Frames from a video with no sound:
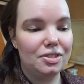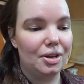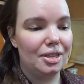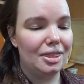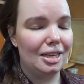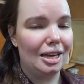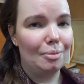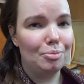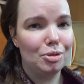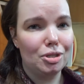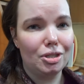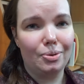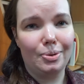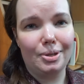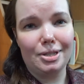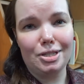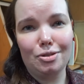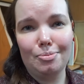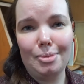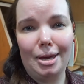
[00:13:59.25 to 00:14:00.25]
so I think I'm just
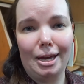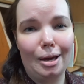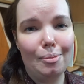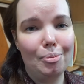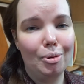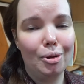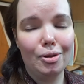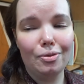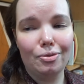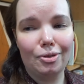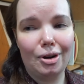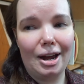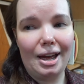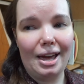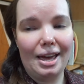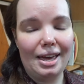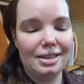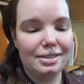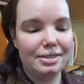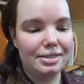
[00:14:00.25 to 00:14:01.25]
going to make a bowl of
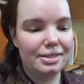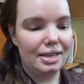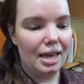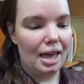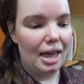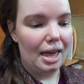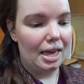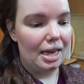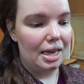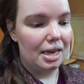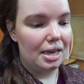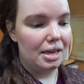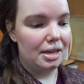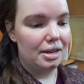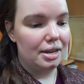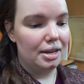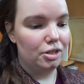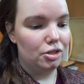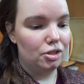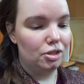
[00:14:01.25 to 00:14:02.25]
rice
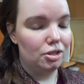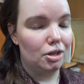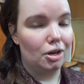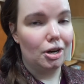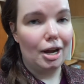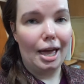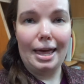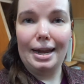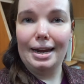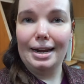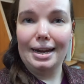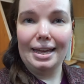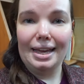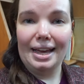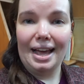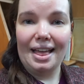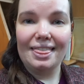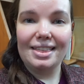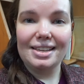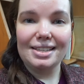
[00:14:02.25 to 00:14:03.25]
and just start
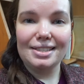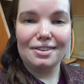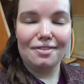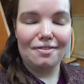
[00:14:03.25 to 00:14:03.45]
editing this